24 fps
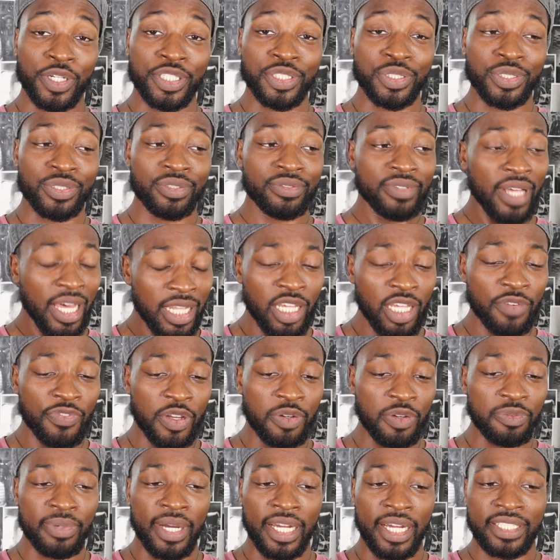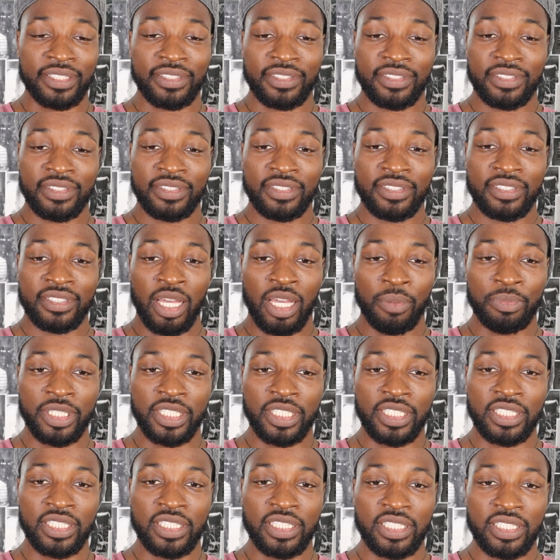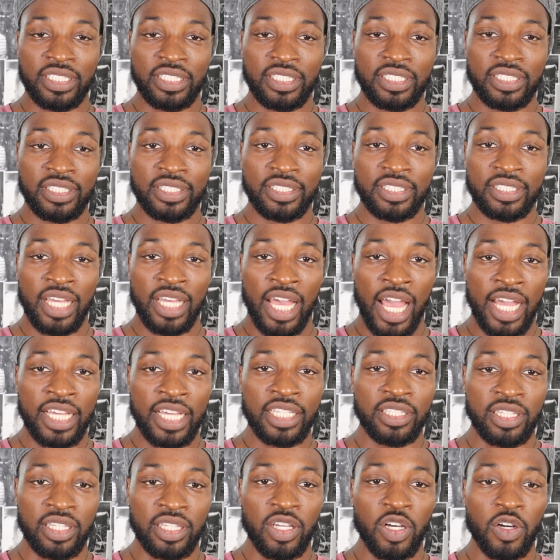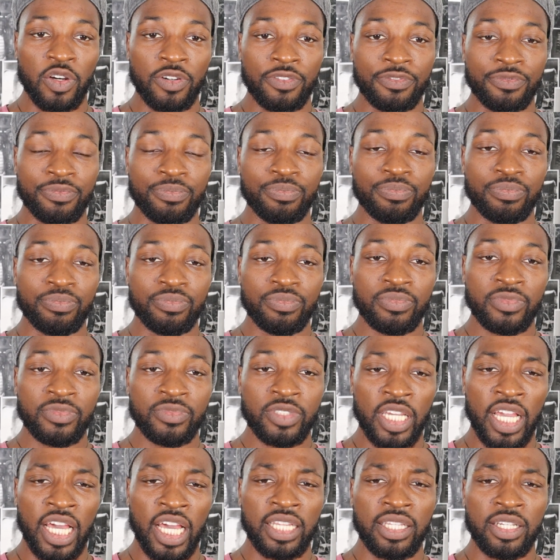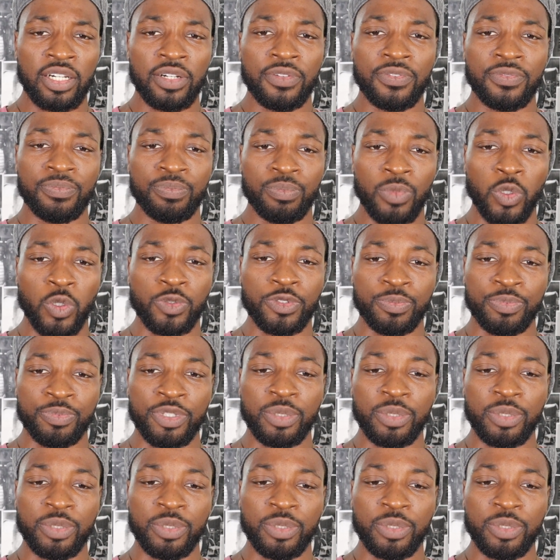Rachel, I love everybody. I mean, I love most